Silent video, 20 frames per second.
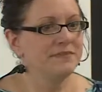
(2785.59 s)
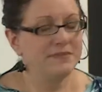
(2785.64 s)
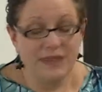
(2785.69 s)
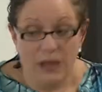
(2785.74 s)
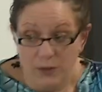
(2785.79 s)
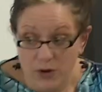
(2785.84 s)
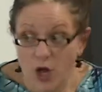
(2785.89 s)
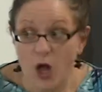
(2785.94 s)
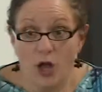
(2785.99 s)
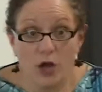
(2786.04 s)

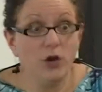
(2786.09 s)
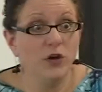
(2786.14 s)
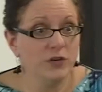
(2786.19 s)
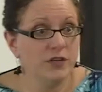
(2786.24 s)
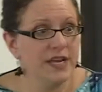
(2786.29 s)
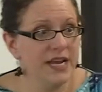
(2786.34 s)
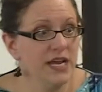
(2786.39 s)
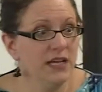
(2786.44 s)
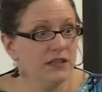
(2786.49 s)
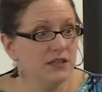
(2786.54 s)
they would all go
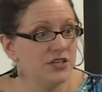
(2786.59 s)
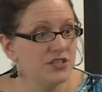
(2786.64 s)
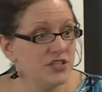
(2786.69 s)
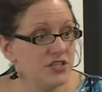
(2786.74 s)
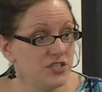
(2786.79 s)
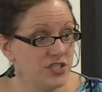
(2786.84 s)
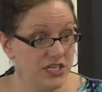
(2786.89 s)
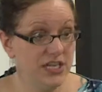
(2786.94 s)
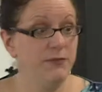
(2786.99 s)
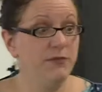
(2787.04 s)
to English,
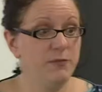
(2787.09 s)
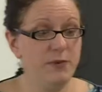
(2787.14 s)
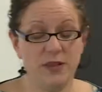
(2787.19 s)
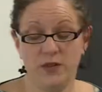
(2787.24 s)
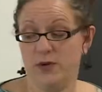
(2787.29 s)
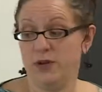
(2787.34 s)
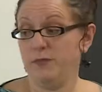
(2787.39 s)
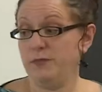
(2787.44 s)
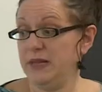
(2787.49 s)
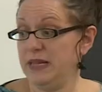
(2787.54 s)
and she would be
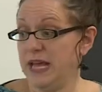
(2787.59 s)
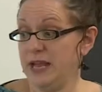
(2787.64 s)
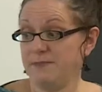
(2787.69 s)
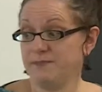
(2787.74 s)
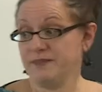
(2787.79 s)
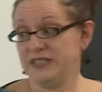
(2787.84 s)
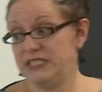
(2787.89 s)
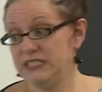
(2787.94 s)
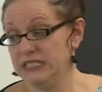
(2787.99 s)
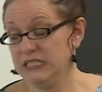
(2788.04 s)
the one to be
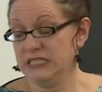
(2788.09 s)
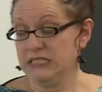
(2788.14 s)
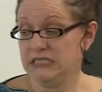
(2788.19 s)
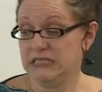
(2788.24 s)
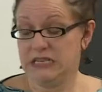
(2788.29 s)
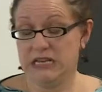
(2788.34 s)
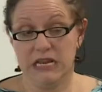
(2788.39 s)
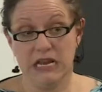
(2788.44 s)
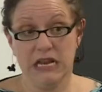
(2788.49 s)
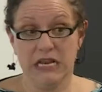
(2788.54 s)
like,
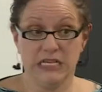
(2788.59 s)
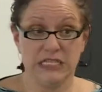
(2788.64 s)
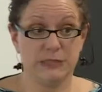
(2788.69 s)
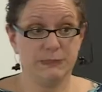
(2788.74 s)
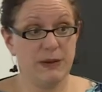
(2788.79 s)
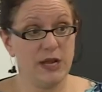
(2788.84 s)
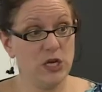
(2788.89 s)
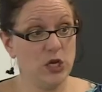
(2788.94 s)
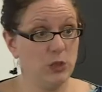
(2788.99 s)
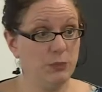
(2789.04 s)
en
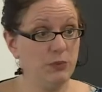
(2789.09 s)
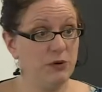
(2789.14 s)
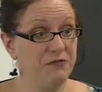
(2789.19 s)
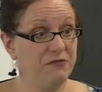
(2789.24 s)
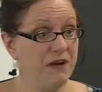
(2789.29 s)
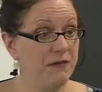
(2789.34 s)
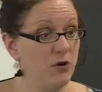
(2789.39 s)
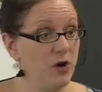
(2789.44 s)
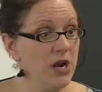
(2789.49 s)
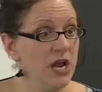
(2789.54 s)
español, por
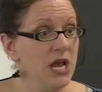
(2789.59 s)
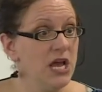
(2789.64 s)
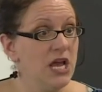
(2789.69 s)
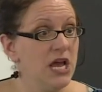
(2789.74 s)
favor.